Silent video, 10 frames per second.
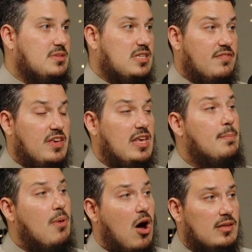
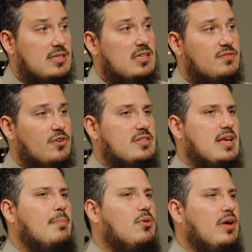CVE policies, for
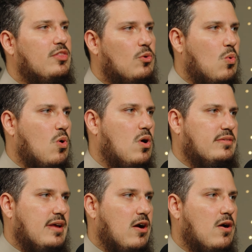example, in the war on
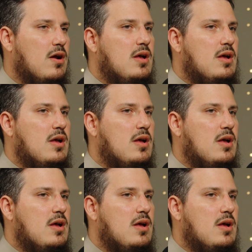terror,